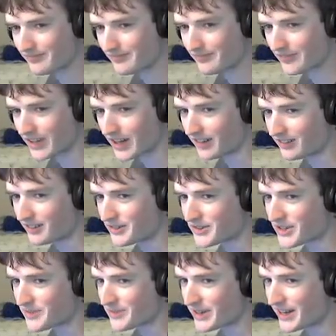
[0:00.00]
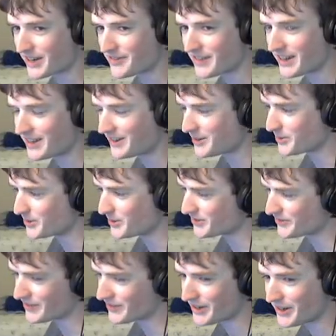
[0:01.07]
got a little something out of that. It
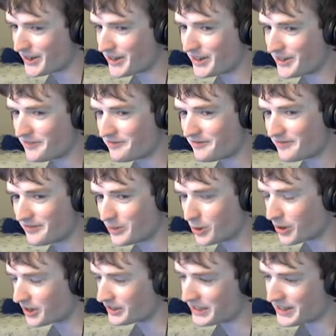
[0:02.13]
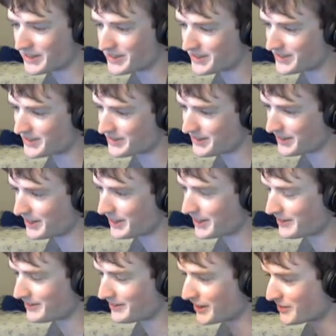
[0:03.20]
wasn't very organized. Then
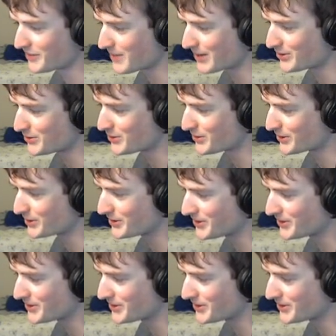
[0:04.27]
again, none of my tutorial,